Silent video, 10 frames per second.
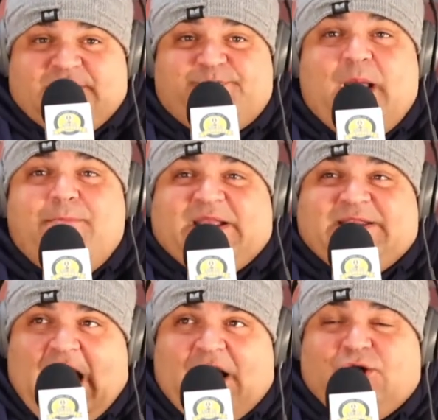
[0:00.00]
my
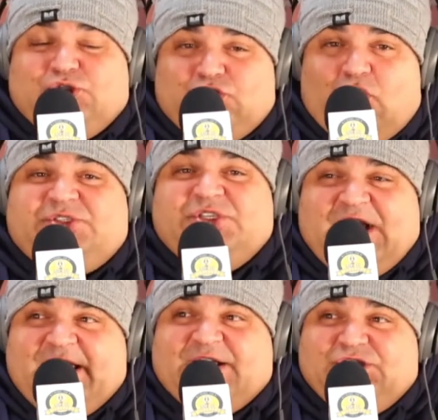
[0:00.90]
McDonald's sausage,
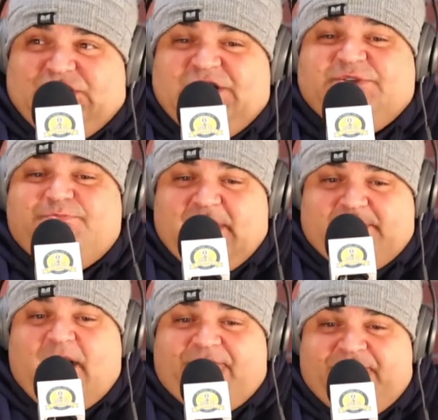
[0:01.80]
egg and cheese
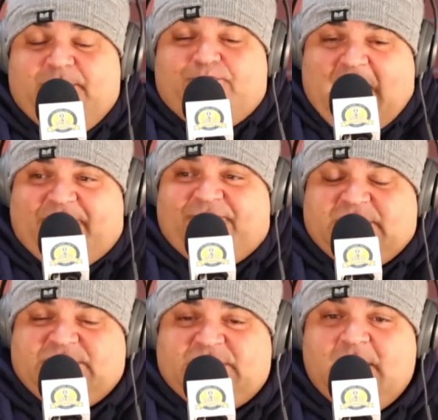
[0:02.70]
McMuffin breakfast